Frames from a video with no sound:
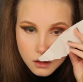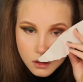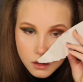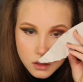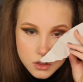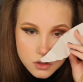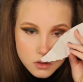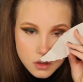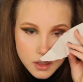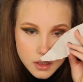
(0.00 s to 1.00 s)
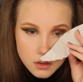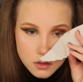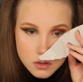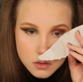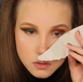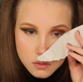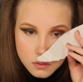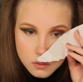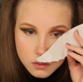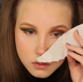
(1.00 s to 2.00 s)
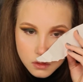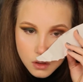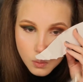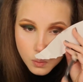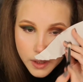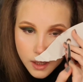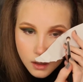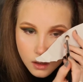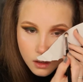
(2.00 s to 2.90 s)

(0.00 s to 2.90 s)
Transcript: Then I try to do a wing